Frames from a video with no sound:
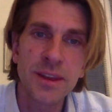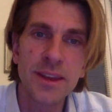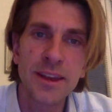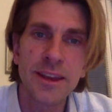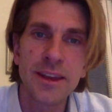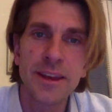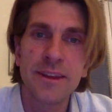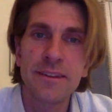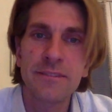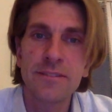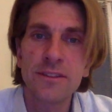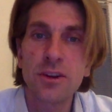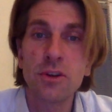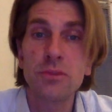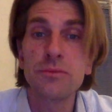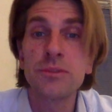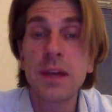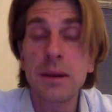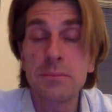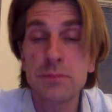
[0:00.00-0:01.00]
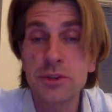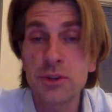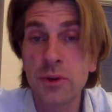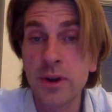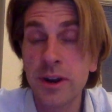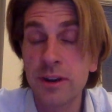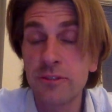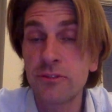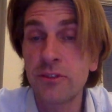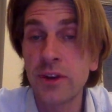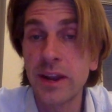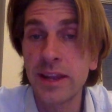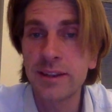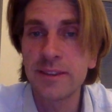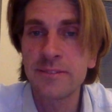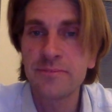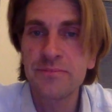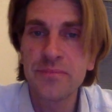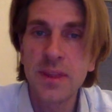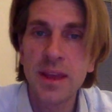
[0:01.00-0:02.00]
uh, contemporary friend,
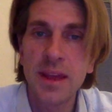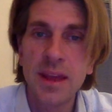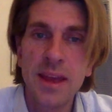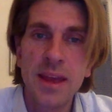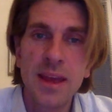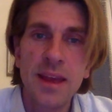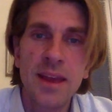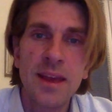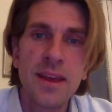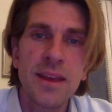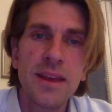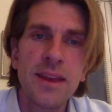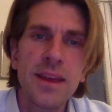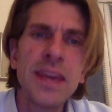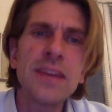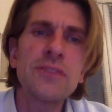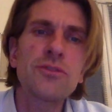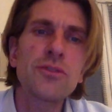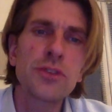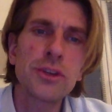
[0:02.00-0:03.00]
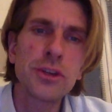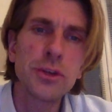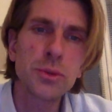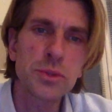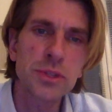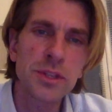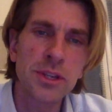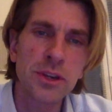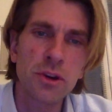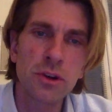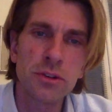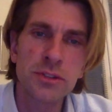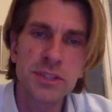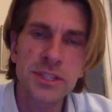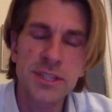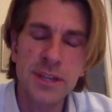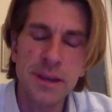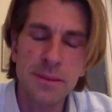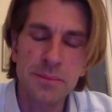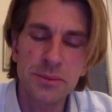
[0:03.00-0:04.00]
introduced the
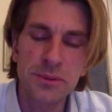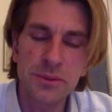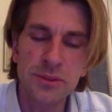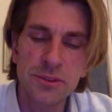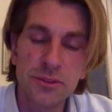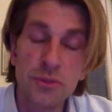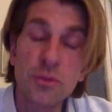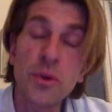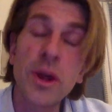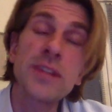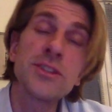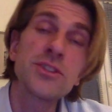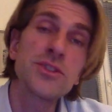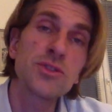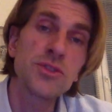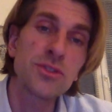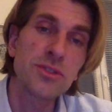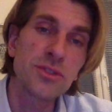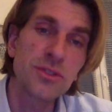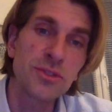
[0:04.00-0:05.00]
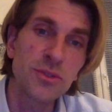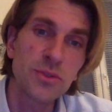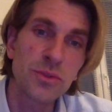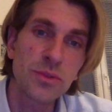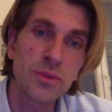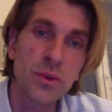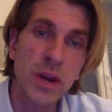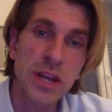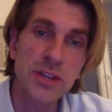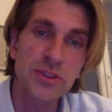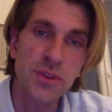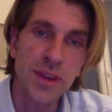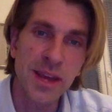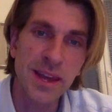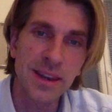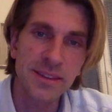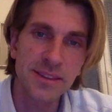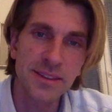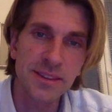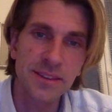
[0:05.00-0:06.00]
concept trans
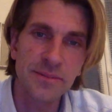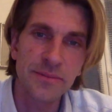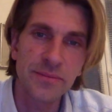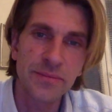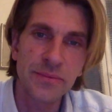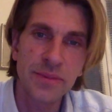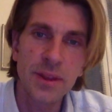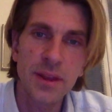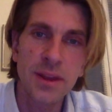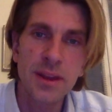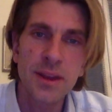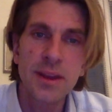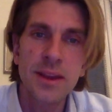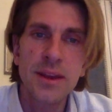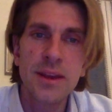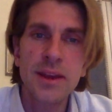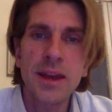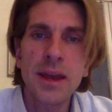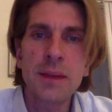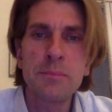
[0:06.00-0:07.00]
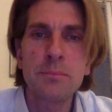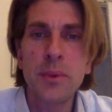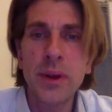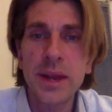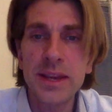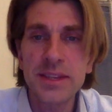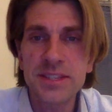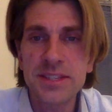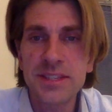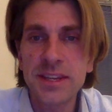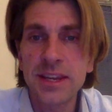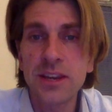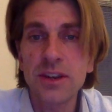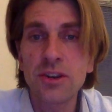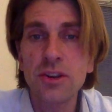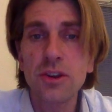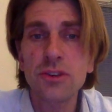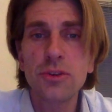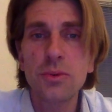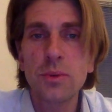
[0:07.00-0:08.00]
rationality, embracing
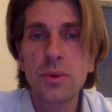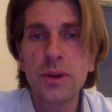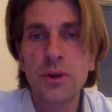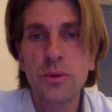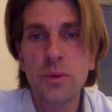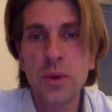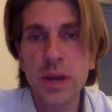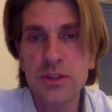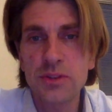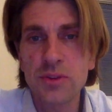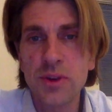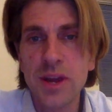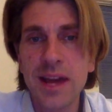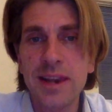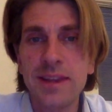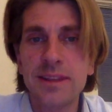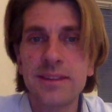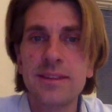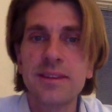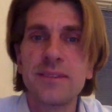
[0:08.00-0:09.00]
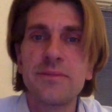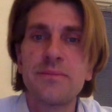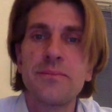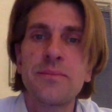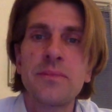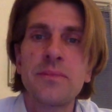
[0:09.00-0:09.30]
not only rationality,